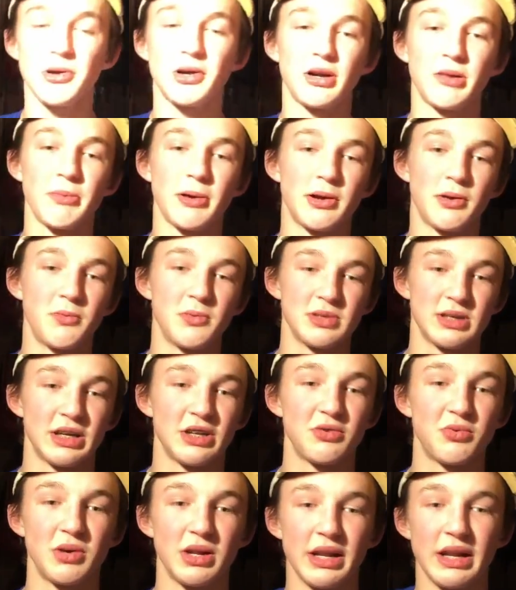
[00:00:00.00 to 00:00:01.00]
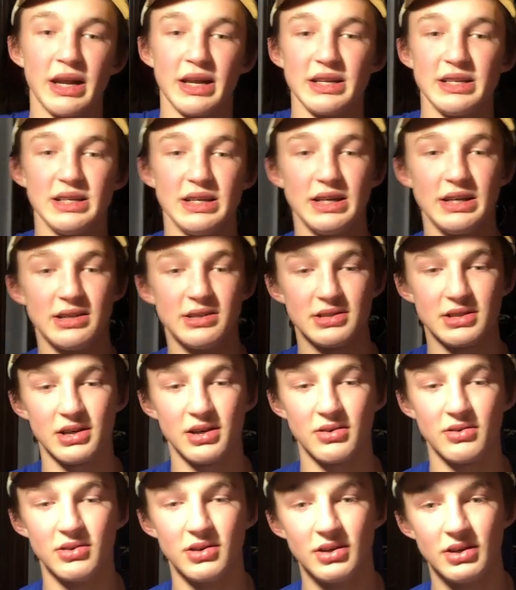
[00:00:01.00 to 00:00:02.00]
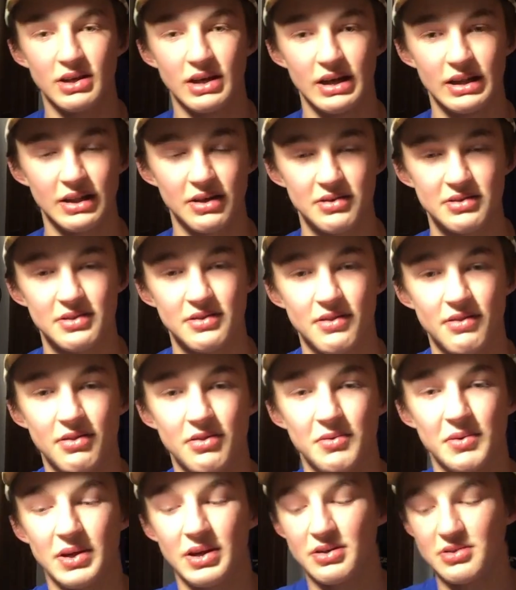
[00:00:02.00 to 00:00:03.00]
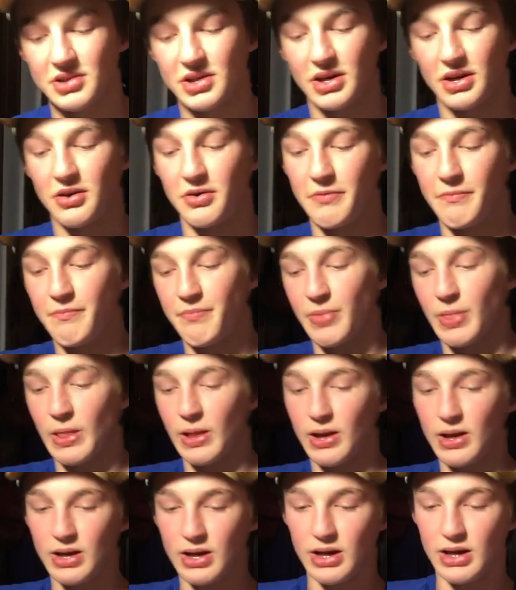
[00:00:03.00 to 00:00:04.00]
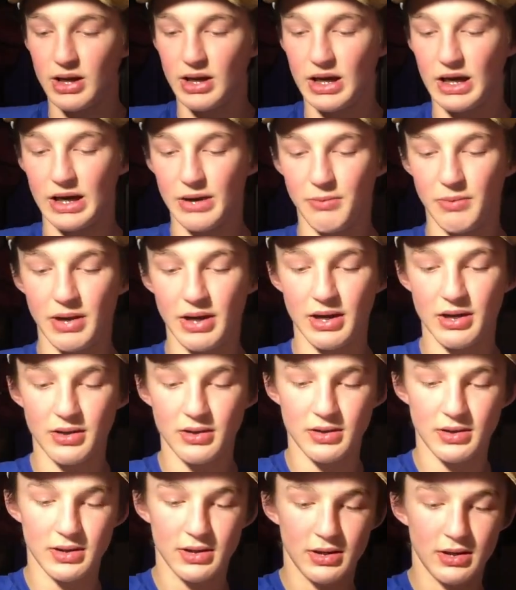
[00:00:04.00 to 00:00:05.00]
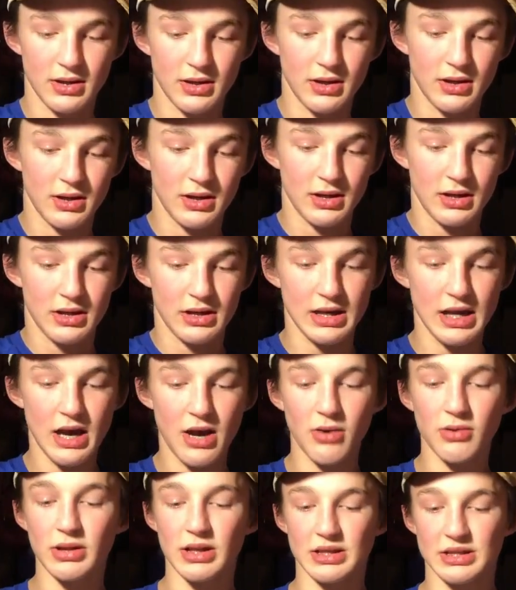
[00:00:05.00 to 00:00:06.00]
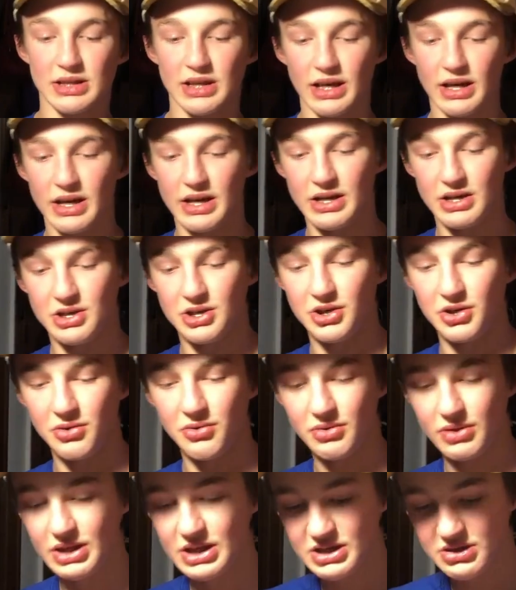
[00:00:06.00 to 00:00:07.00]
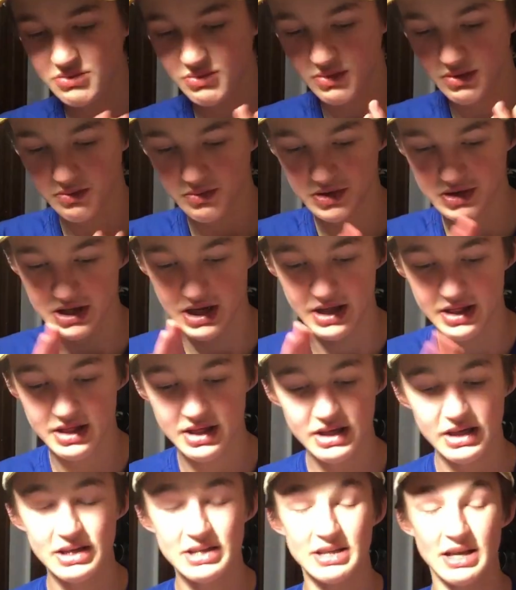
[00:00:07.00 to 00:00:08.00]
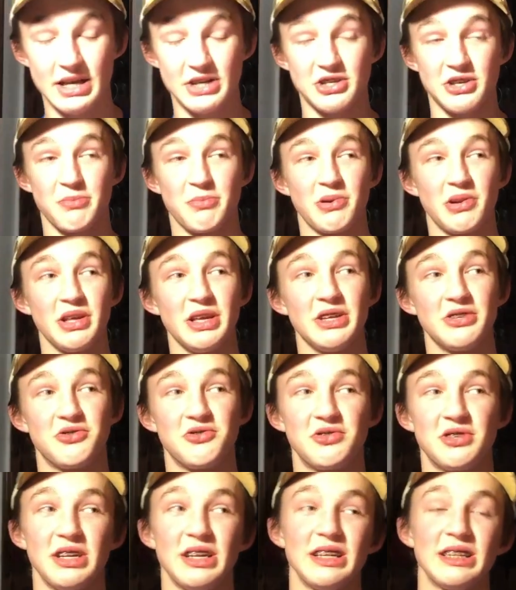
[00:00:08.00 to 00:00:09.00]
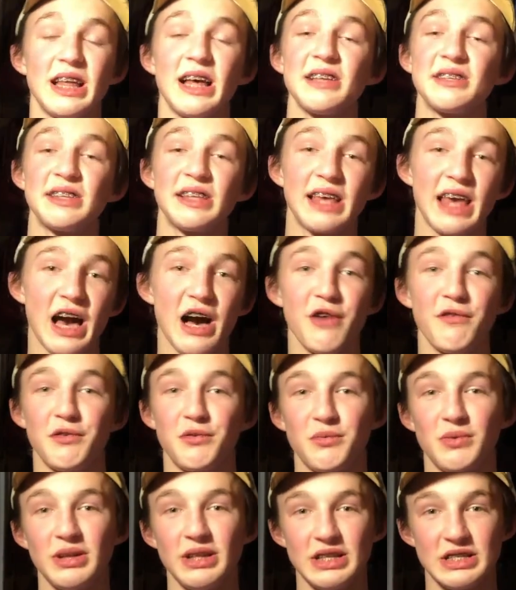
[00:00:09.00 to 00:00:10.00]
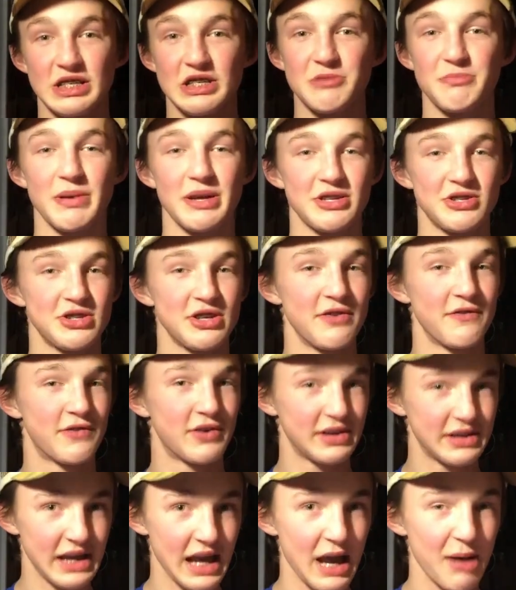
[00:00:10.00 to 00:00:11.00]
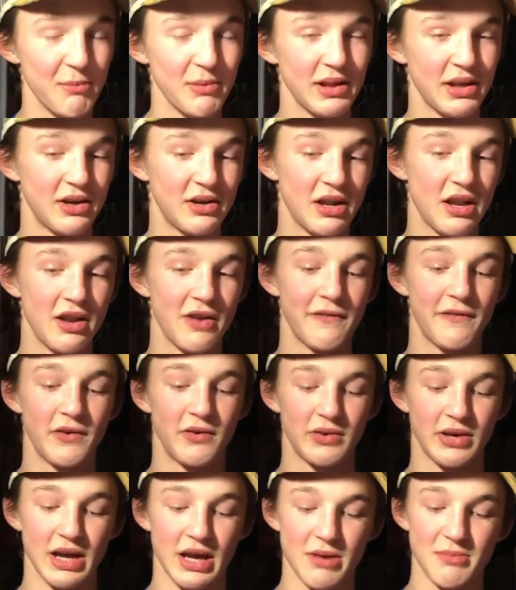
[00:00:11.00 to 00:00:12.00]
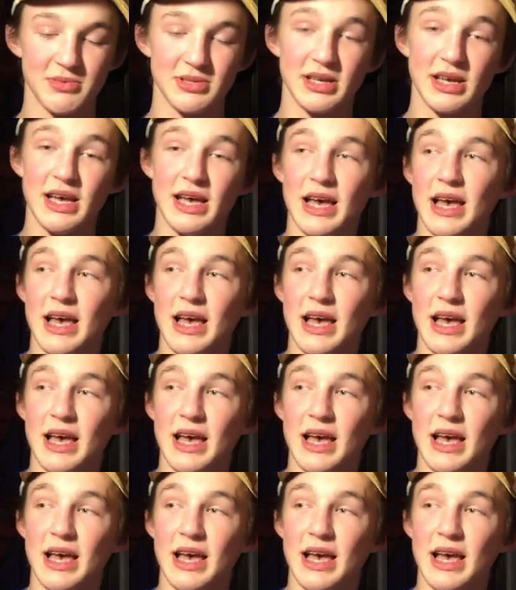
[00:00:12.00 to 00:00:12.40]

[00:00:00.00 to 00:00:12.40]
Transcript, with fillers: I heard about him was like 2019, so, and that was 3 years ago. Anyway, now let's get into this one, which I think is actually pretty interesting, and that's the Calvin Ridley suspension for gambling on NFL games.